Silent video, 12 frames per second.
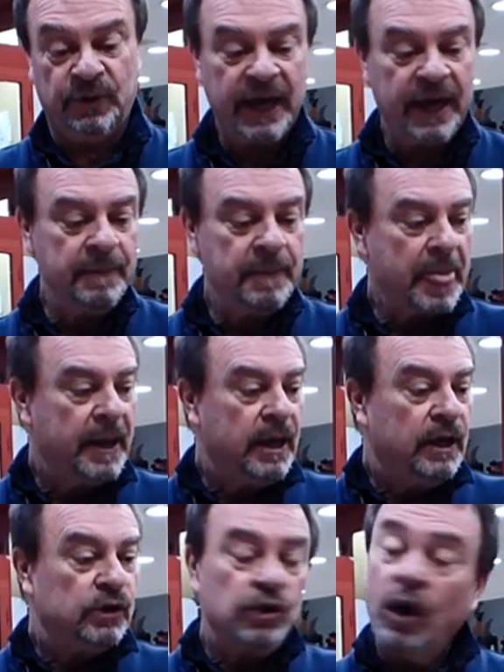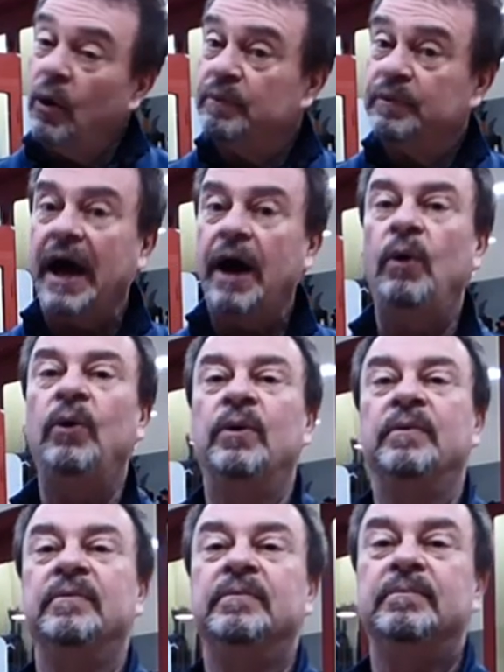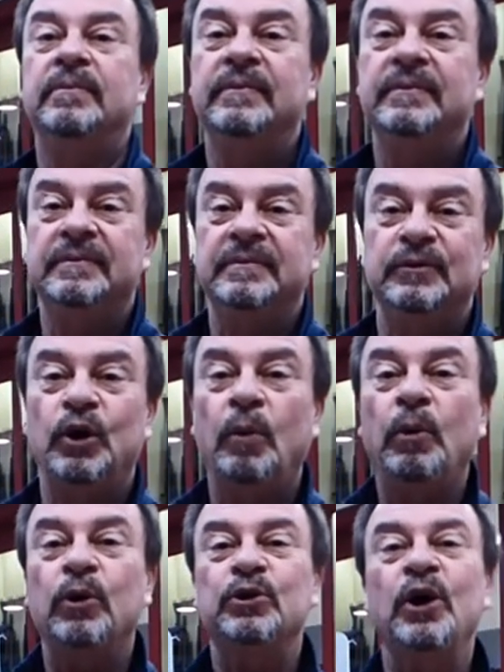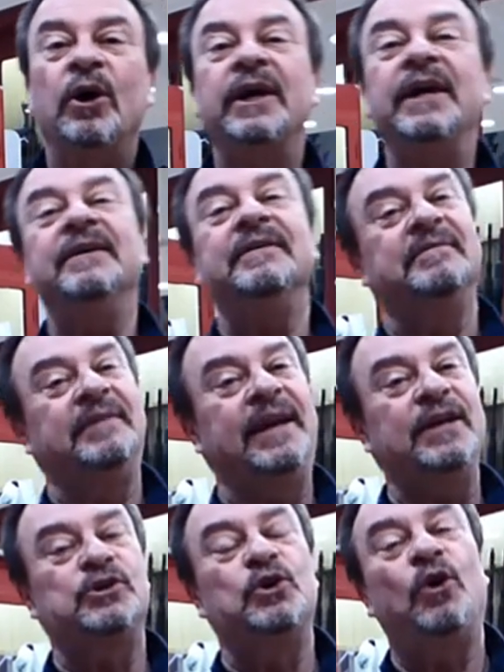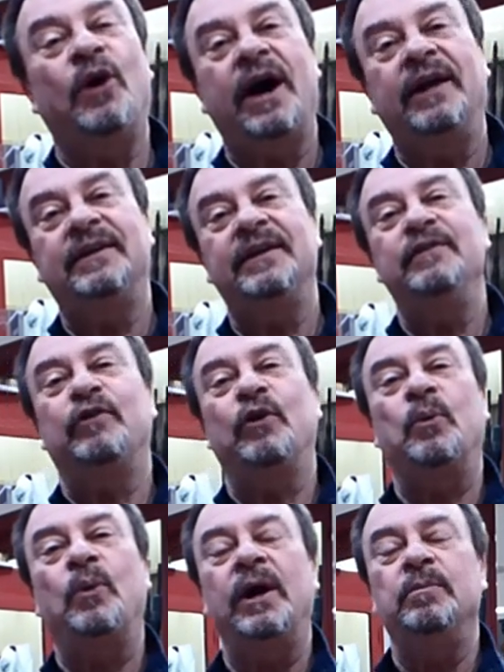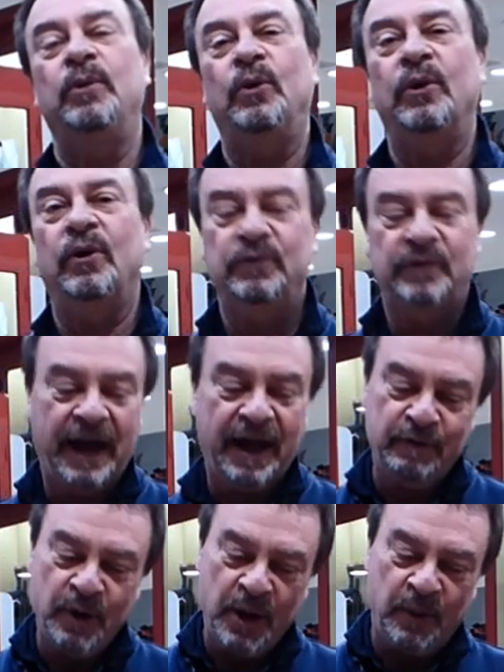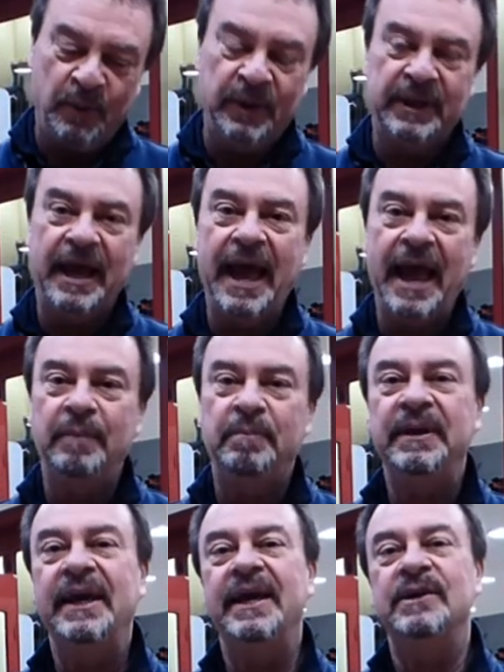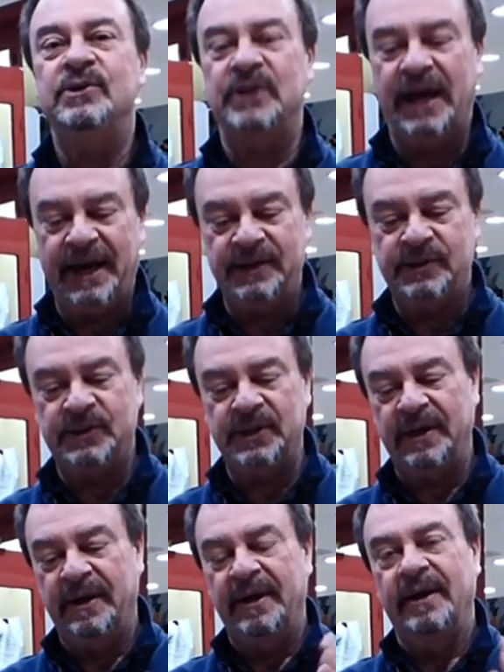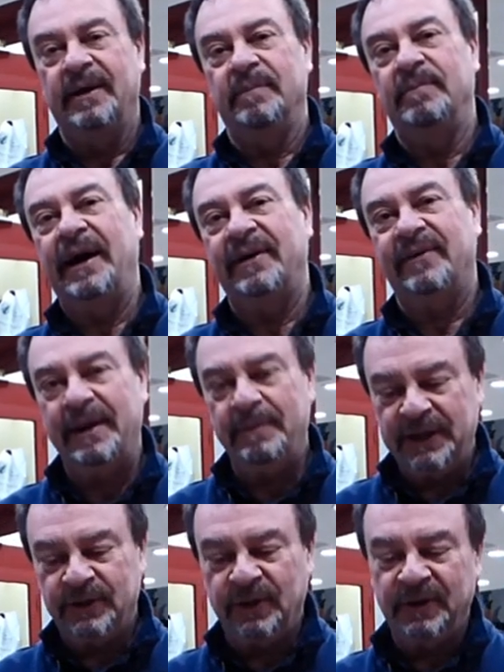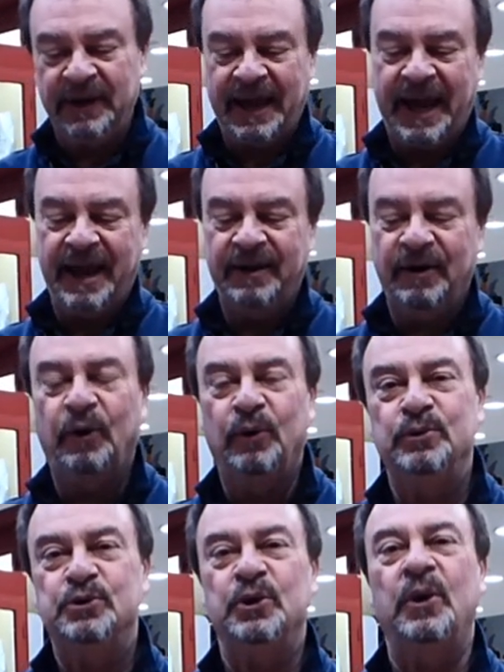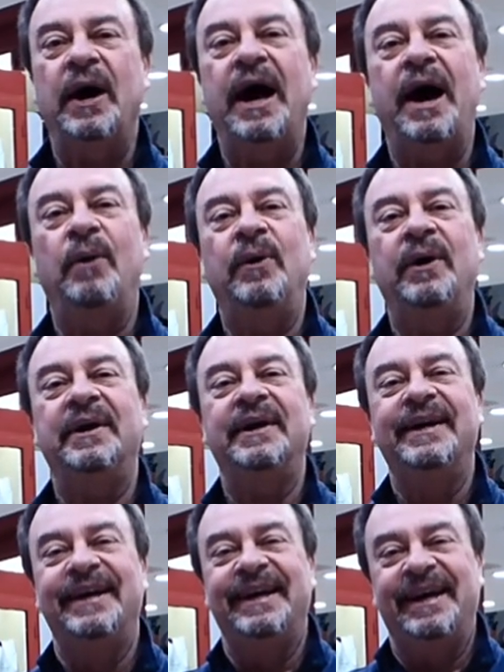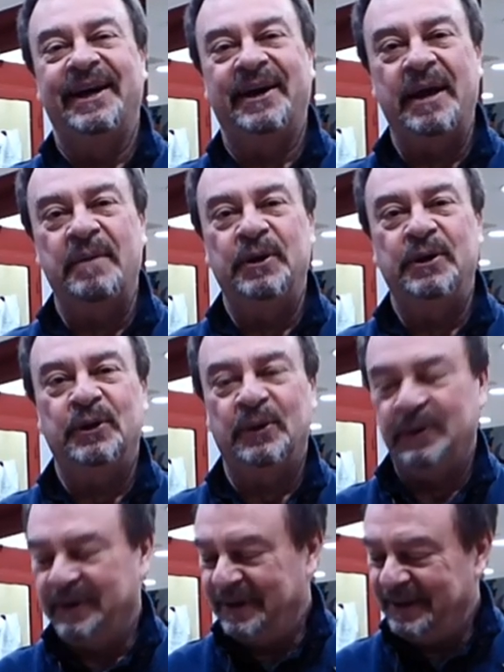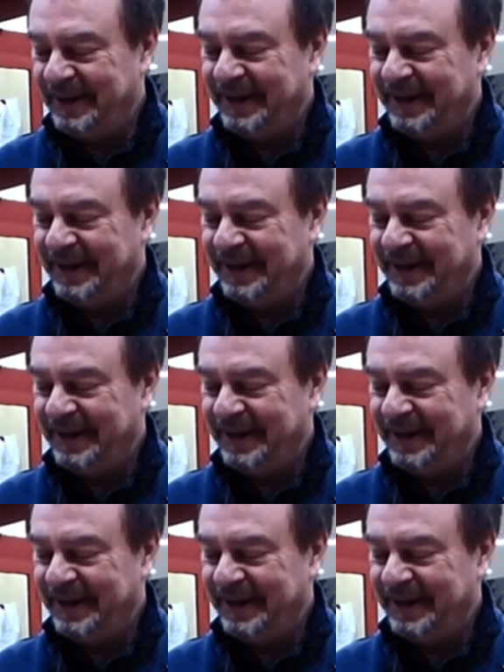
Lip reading: Okay, so now no more talking, let's go hunting for wild boar on drive with LPA Sights by Remington, and also our Remington